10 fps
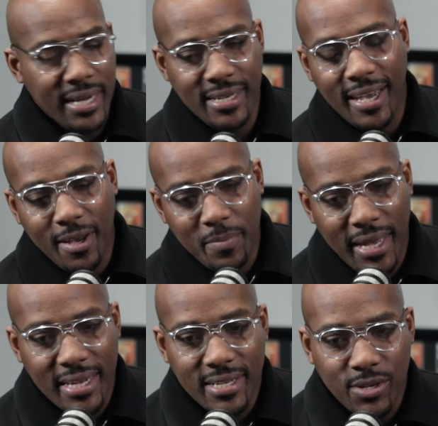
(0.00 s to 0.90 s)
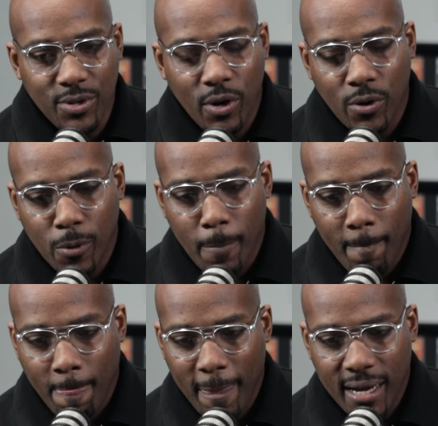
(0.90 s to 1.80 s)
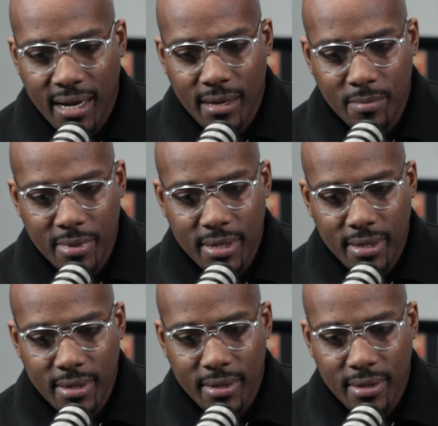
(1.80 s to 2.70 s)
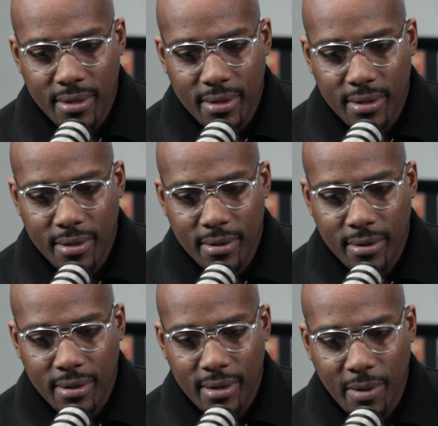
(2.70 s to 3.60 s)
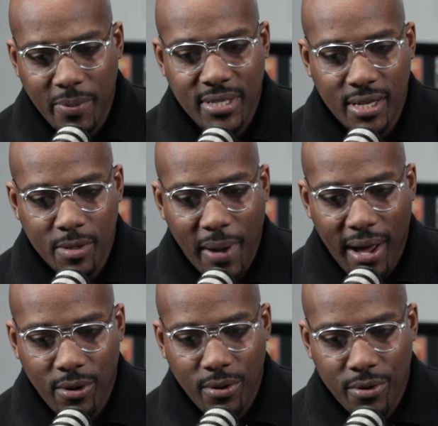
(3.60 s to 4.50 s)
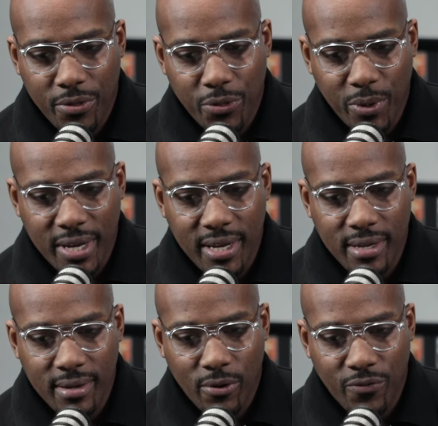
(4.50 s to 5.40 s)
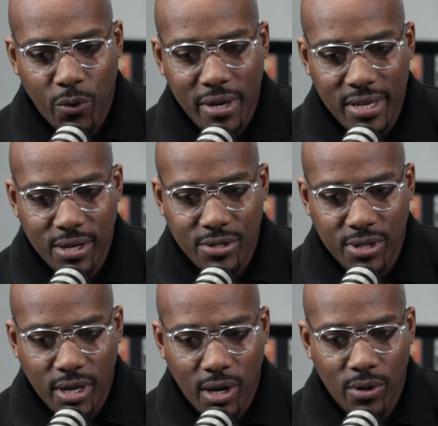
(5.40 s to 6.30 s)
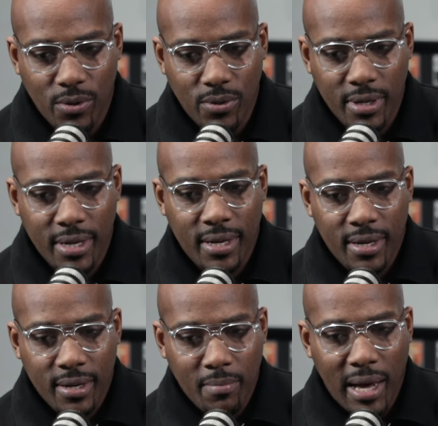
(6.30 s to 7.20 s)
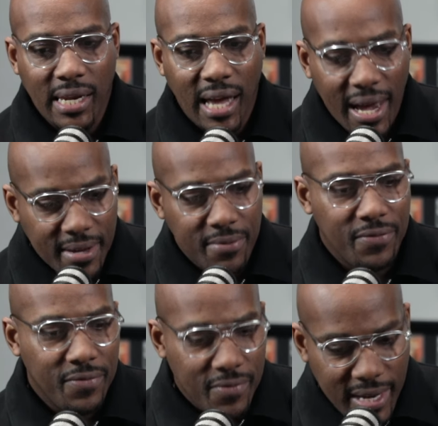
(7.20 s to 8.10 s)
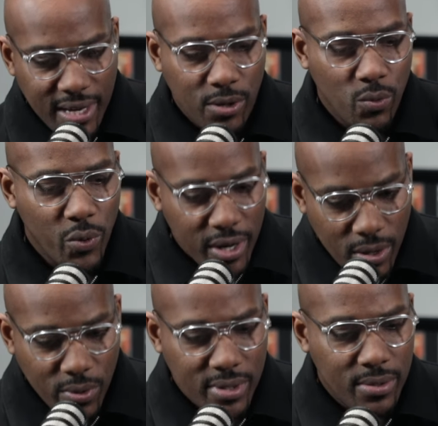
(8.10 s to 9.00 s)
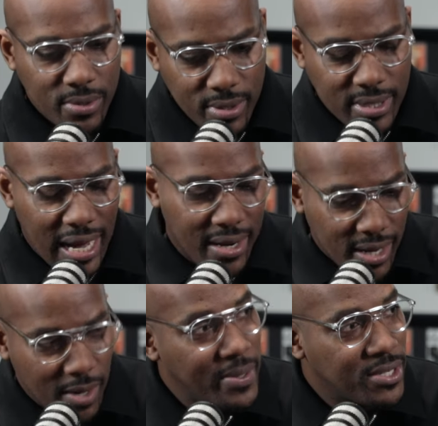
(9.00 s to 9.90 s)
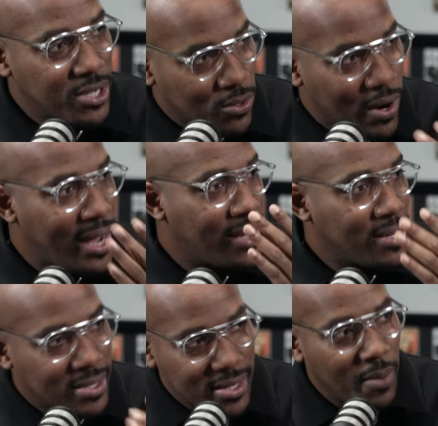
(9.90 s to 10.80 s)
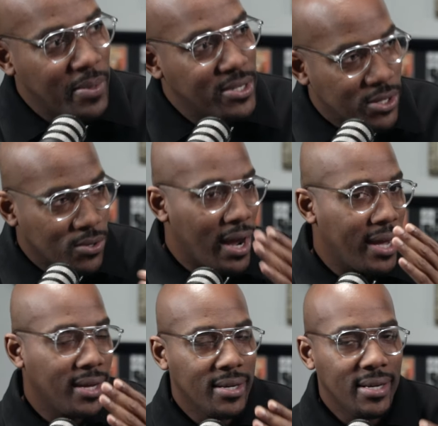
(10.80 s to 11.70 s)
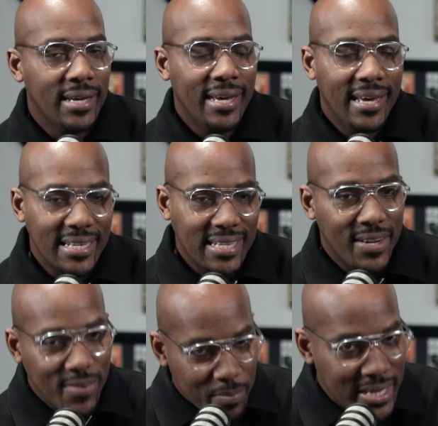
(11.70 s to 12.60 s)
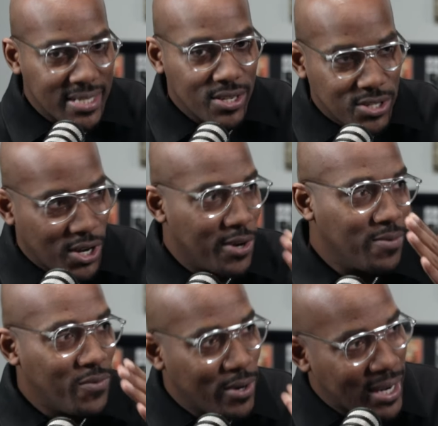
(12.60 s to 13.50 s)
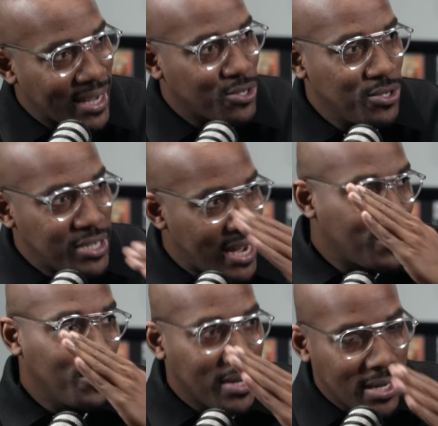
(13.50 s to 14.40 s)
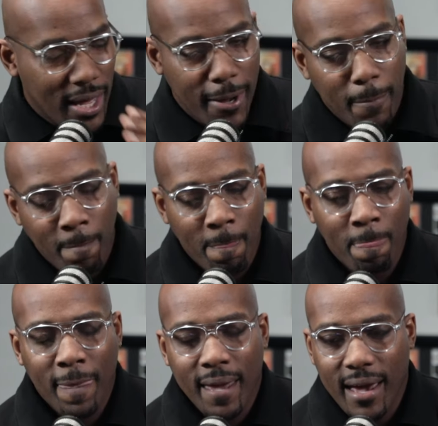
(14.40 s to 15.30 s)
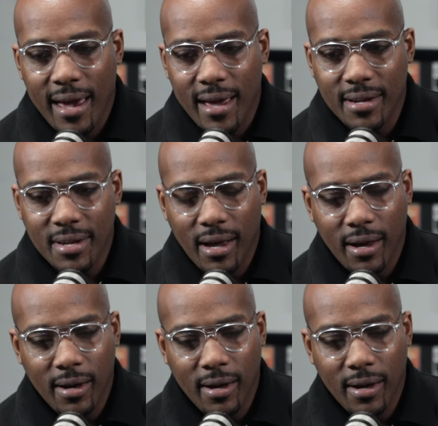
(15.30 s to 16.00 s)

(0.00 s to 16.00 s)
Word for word: Yeah, man. You know, up until about 3 or 4 years ago, my life and career was kind of up and to the right, up and to the right. And that's kind of a business term for like trajectory, like, and